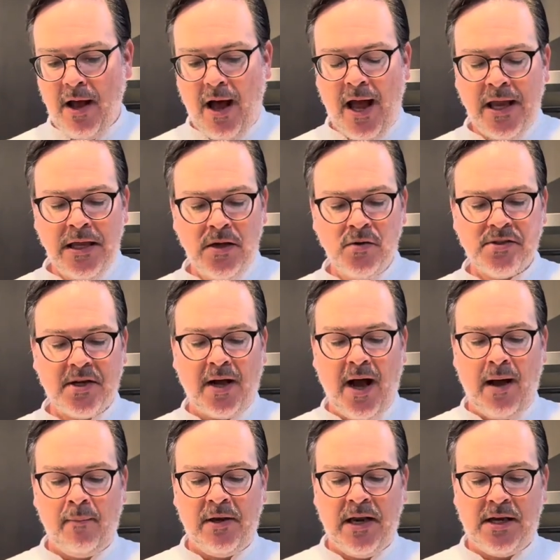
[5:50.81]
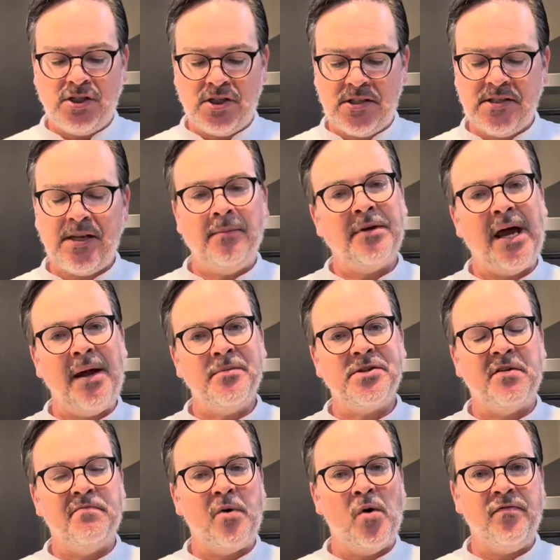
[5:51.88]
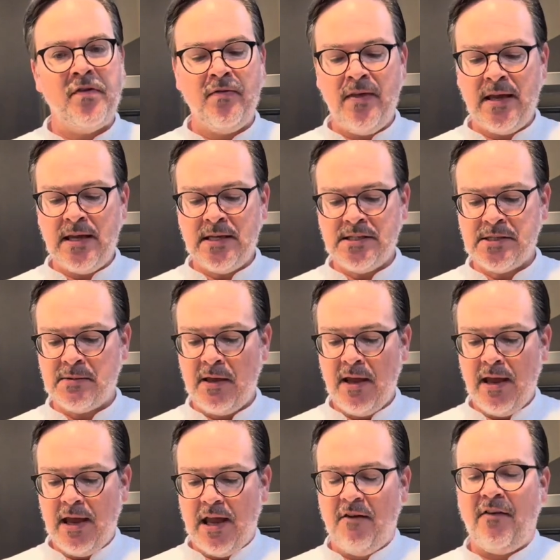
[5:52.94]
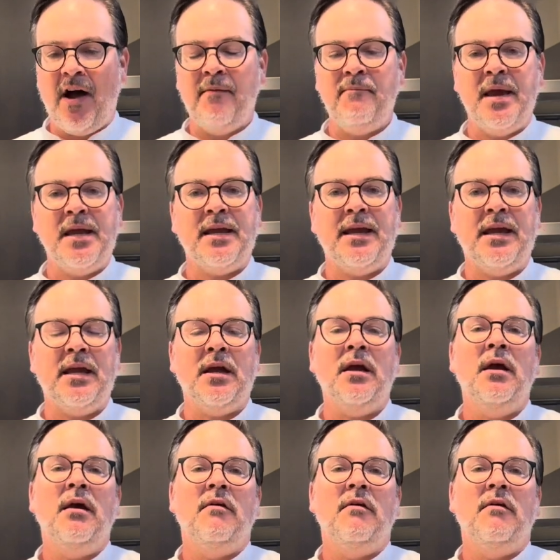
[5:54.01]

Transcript: I use a combination sometimes of both of these. If I'm making